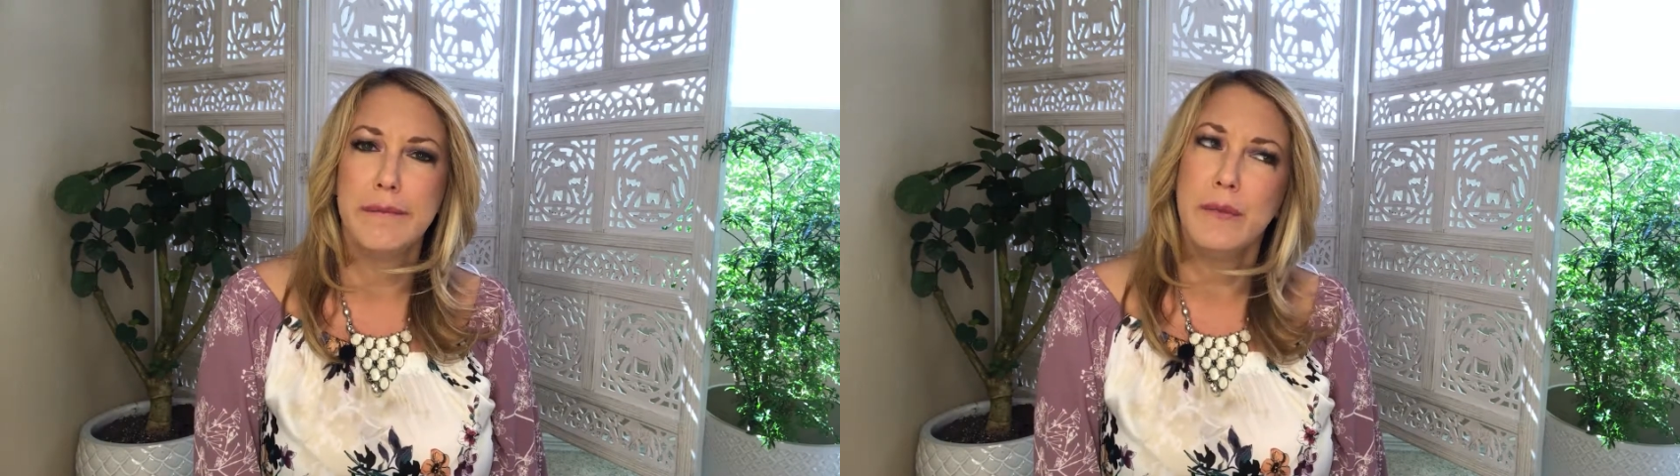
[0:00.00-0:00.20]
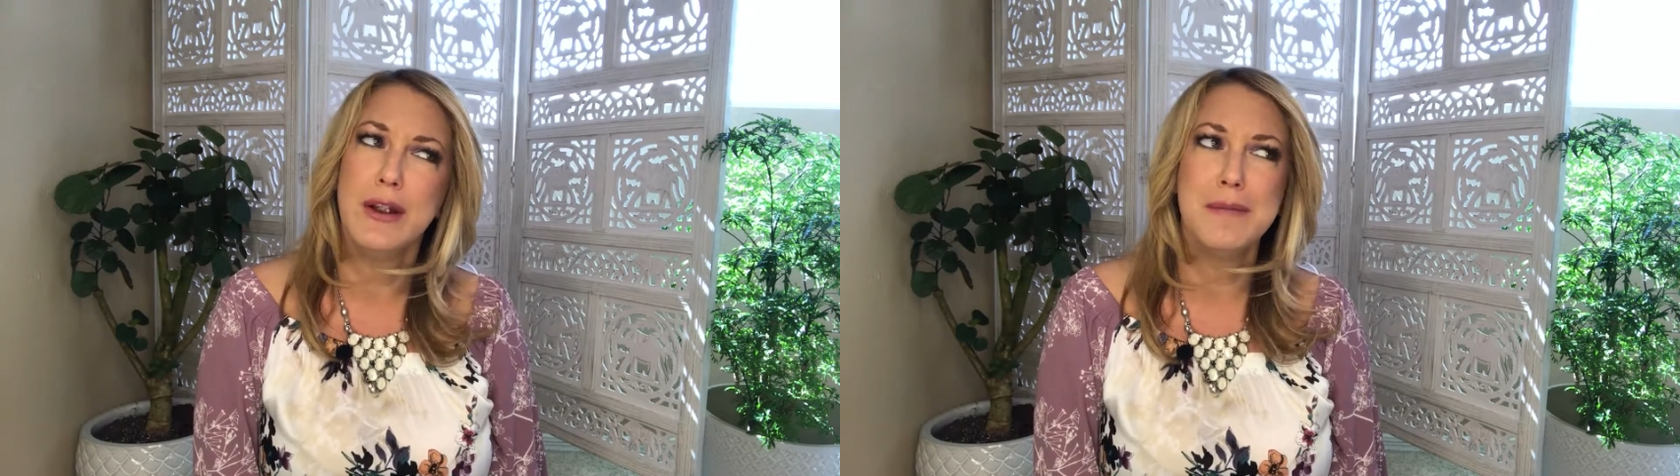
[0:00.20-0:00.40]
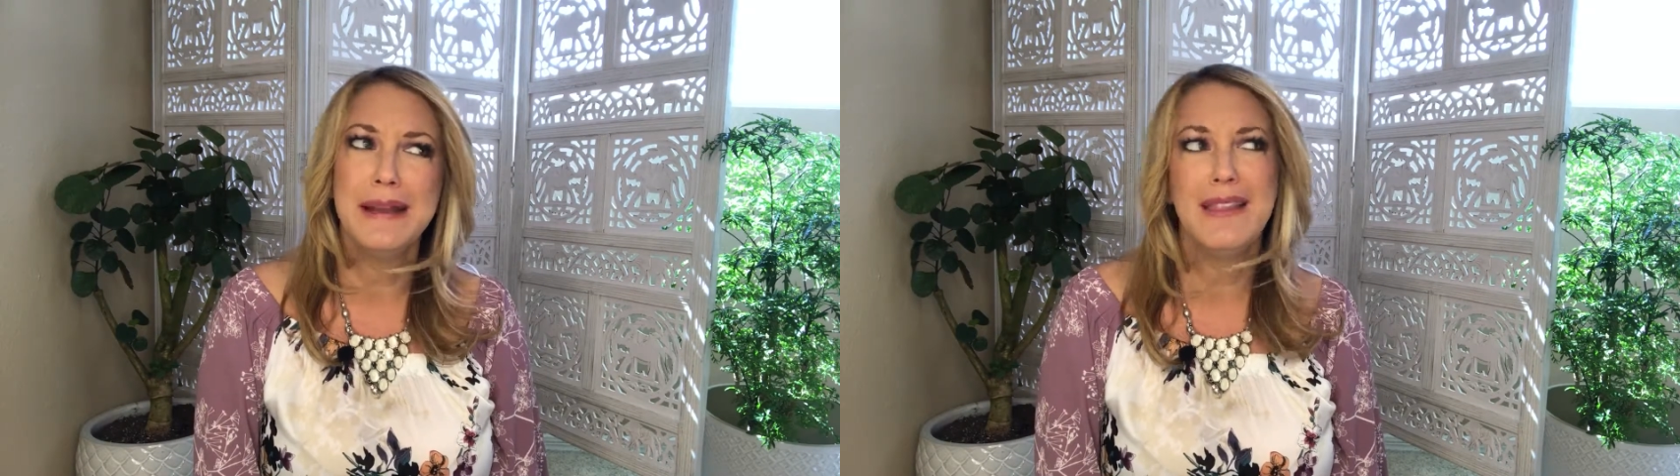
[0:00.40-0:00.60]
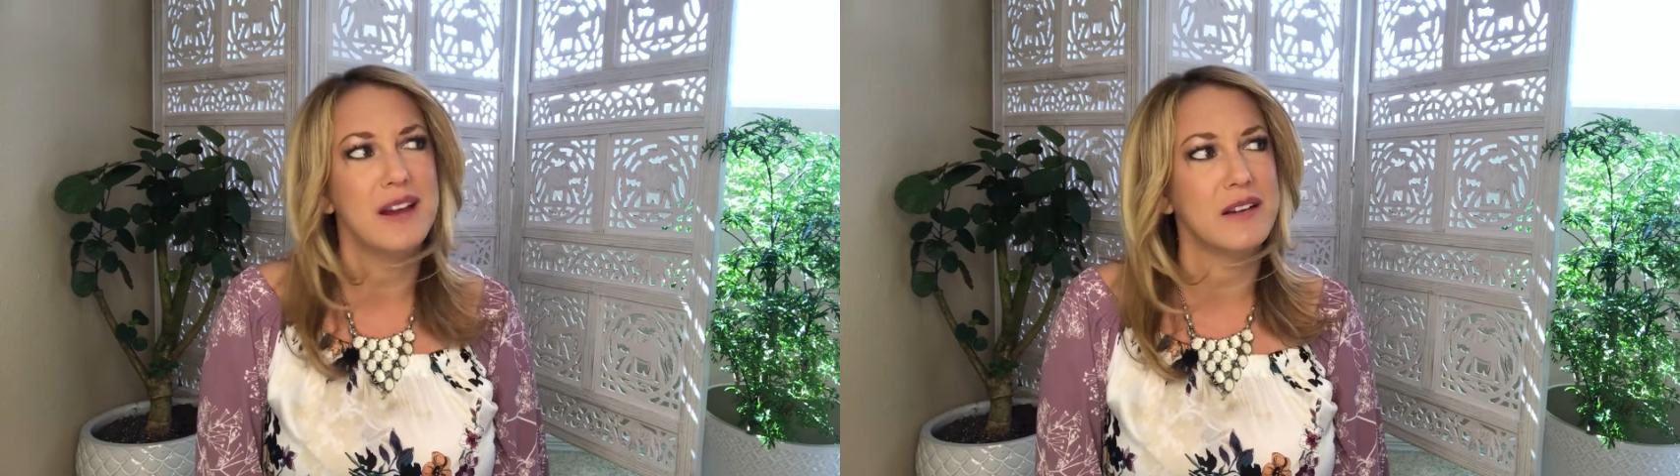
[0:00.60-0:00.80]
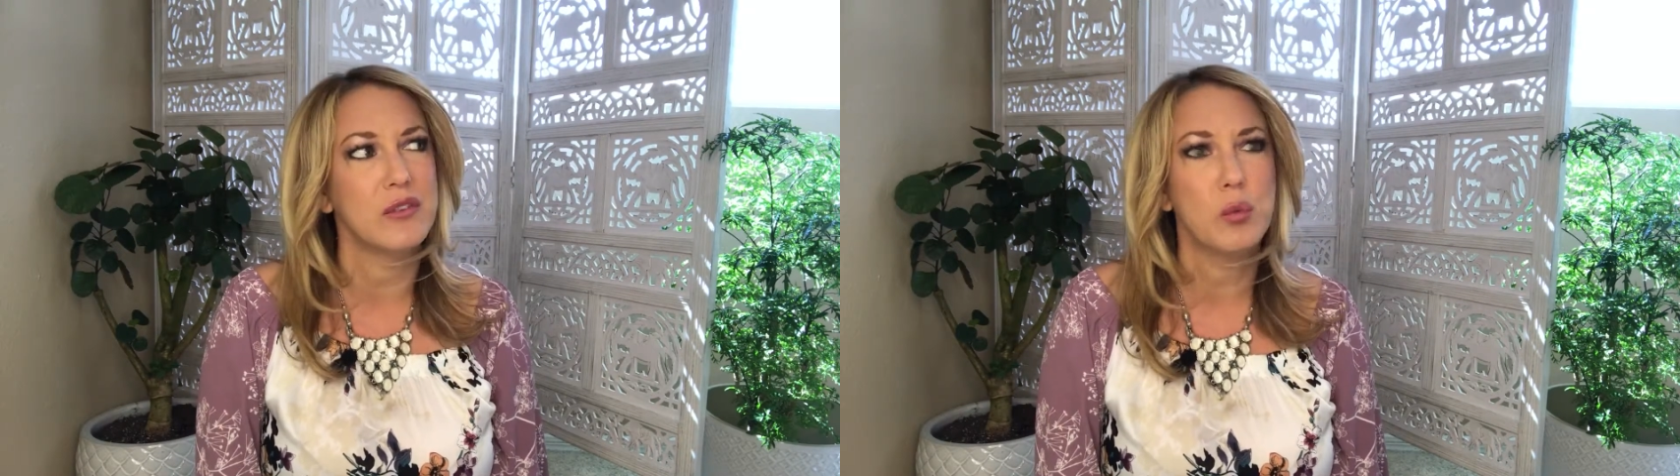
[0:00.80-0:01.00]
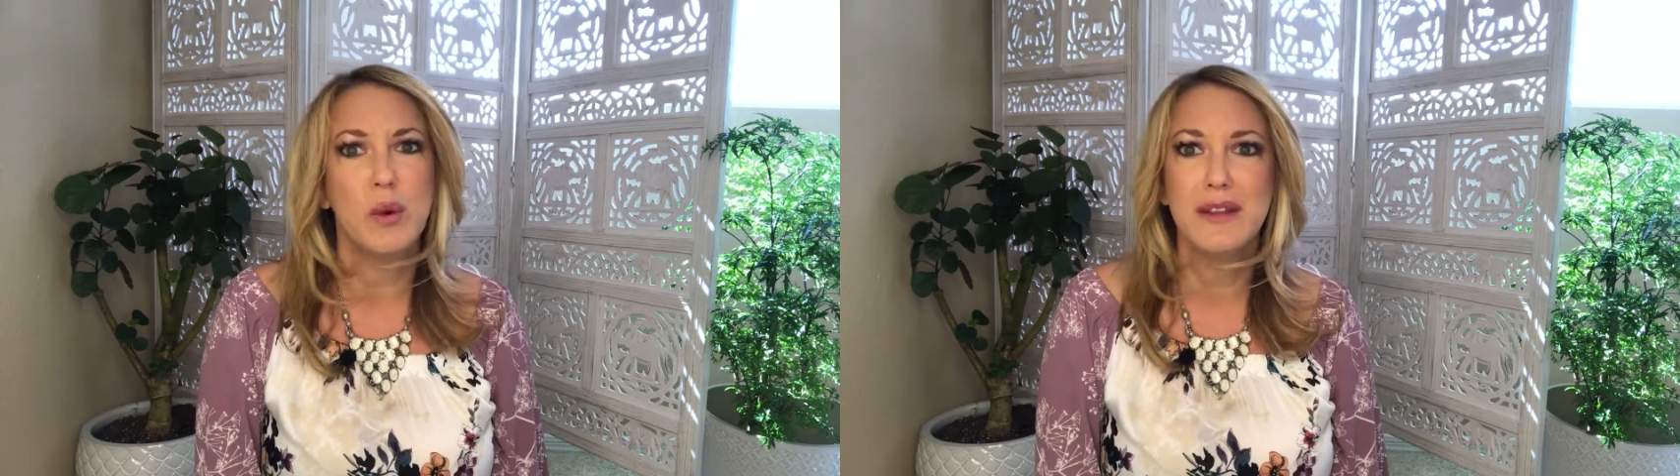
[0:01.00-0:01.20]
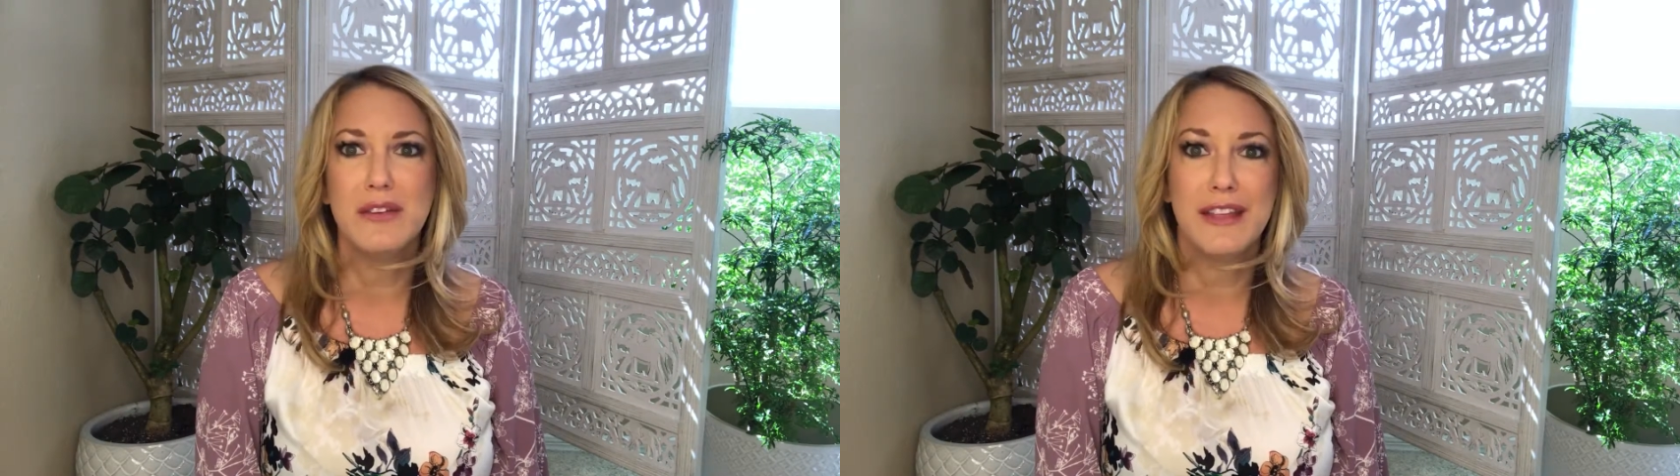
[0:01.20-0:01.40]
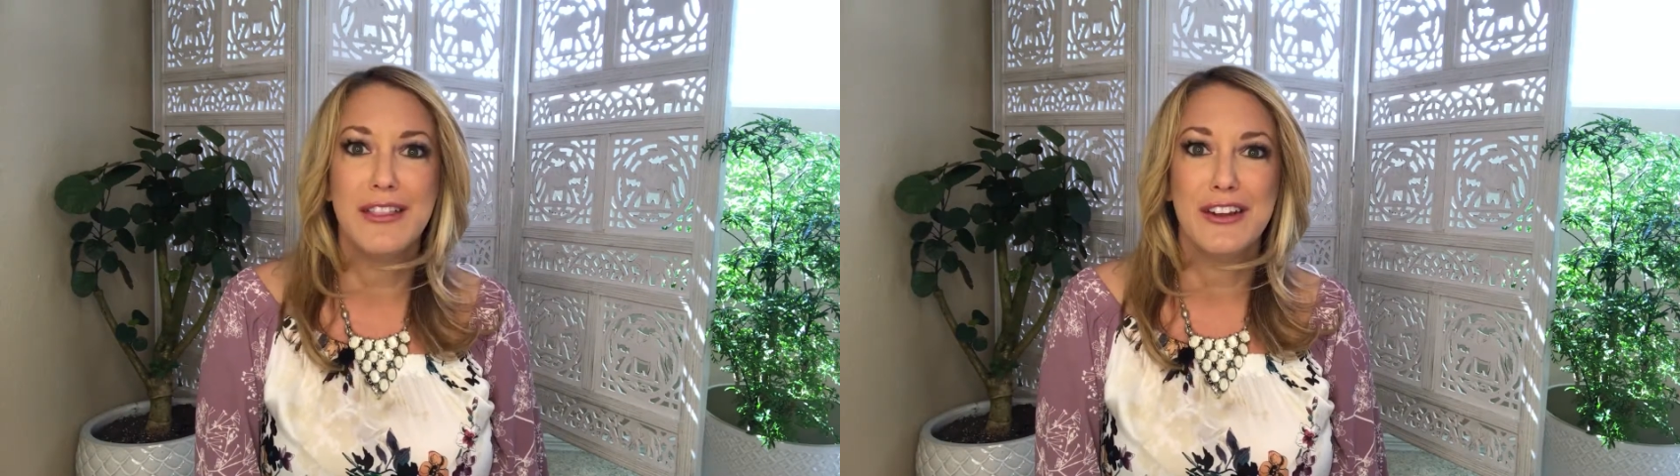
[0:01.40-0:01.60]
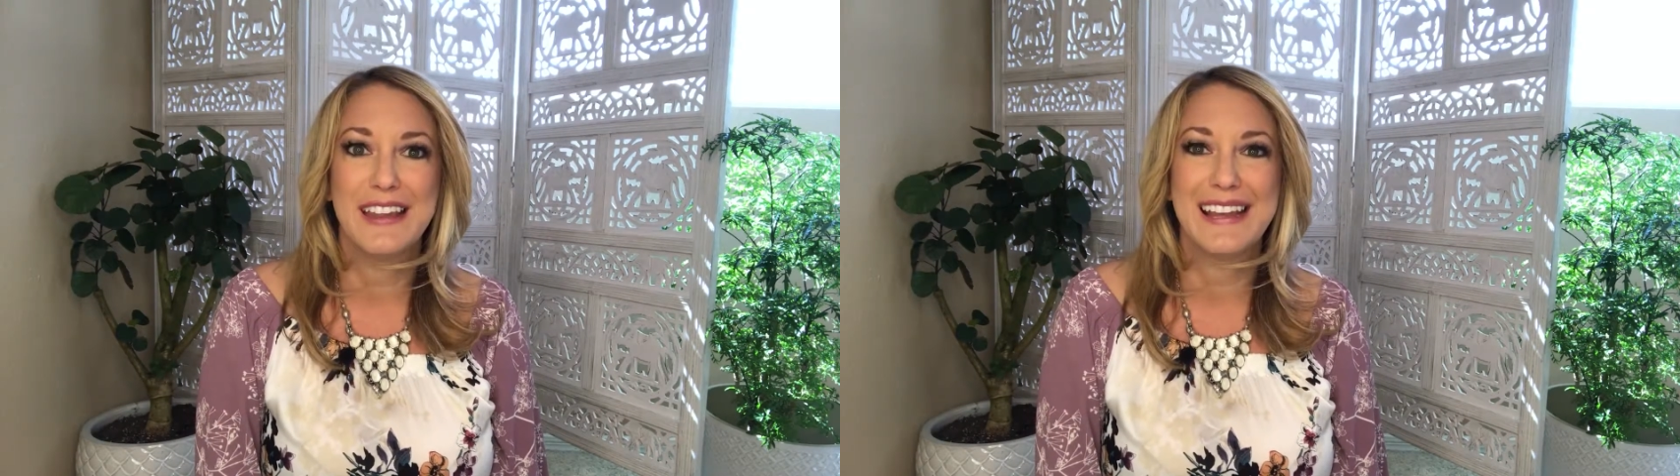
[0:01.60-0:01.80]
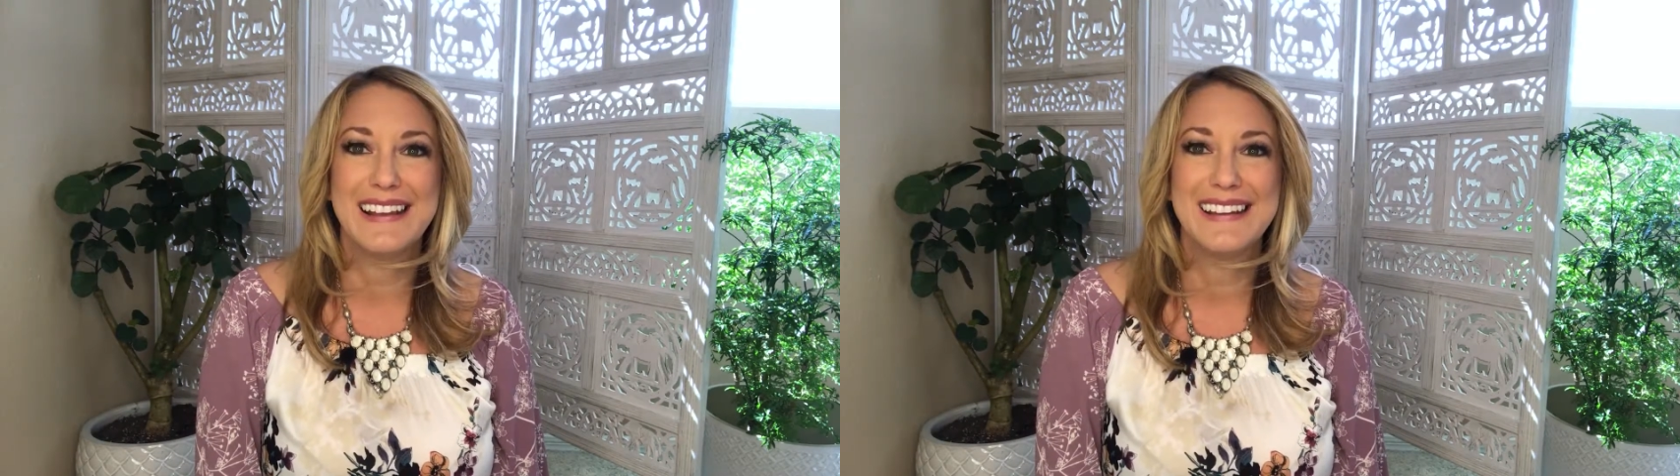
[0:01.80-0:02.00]
where are my lungs? What do they look
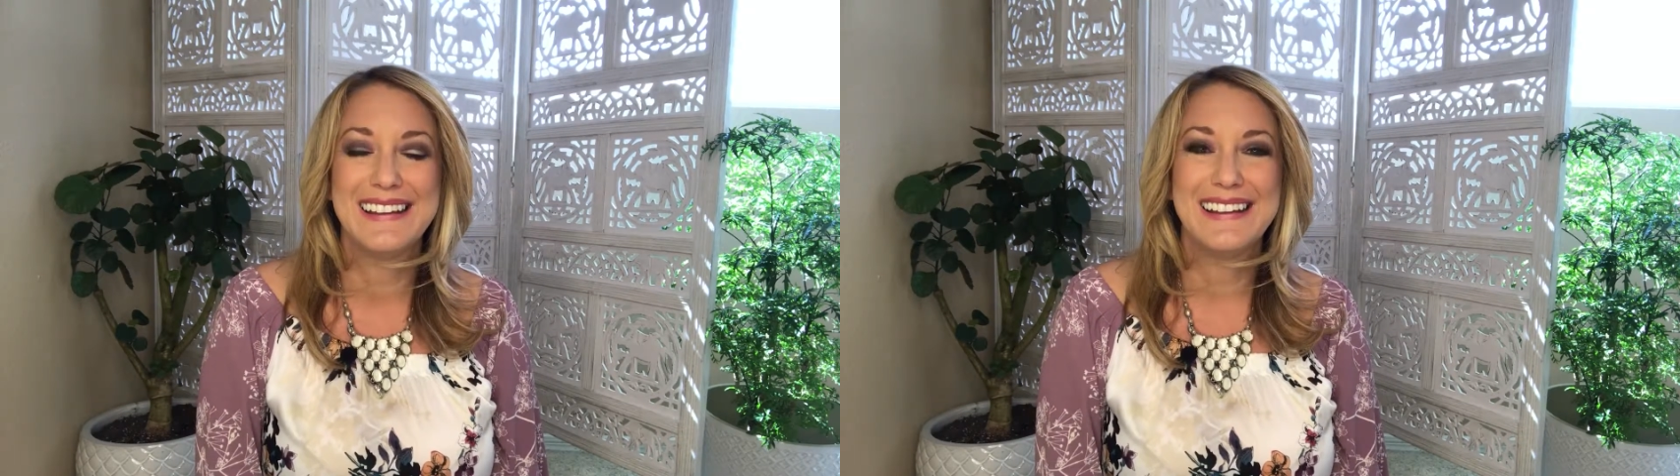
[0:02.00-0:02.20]
like?